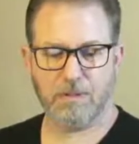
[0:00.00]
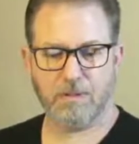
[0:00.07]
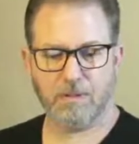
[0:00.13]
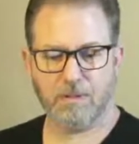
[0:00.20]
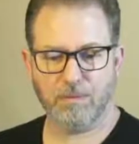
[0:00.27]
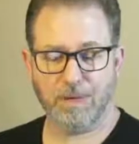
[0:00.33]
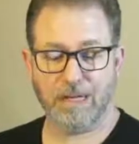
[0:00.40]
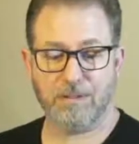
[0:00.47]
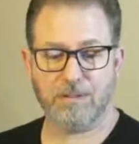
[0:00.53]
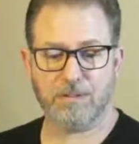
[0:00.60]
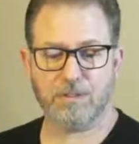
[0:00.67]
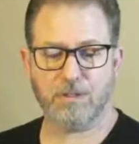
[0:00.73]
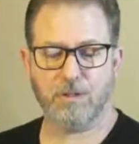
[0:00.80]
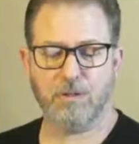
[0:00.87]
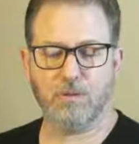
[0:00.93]
Wow.
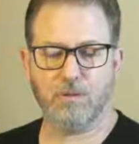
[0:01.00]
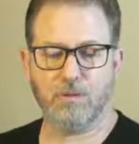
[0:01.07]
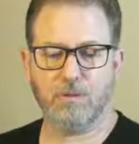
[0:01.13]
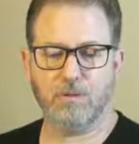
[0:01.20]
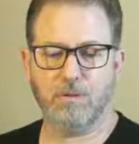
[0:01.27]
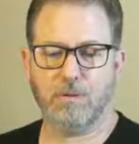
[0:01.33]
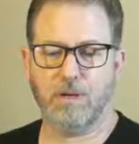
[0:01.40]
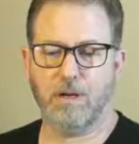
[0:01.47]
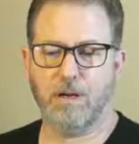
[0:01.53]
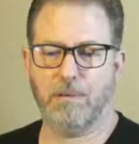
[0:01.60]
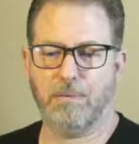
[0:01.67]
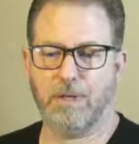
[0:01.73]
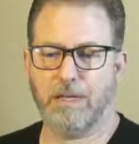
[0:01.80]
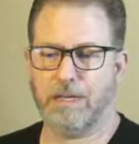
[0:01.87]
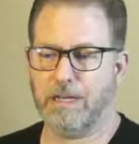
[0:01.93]
So,
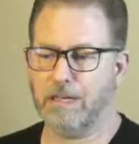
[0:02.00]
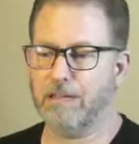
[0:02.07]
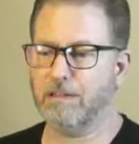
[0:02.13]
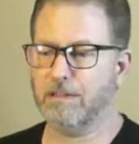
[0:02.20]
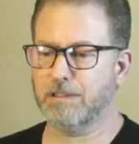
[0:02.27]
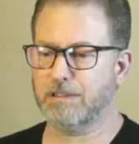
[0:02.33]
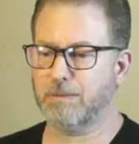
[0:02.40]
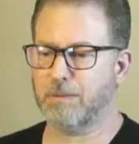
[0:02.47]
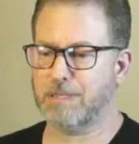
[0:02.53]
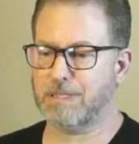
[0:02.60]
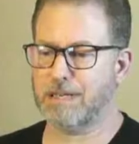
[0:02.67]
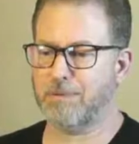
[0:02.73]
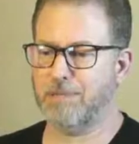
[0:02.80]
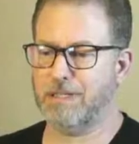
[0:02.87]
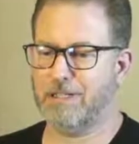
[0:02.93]
in English, what does
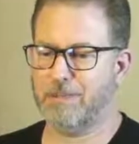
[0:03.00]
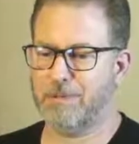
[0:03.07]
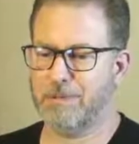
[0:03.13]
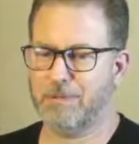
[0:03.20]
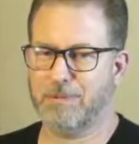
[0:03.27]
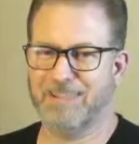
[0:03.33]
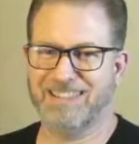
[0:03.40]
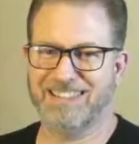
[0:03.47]
that mean to people?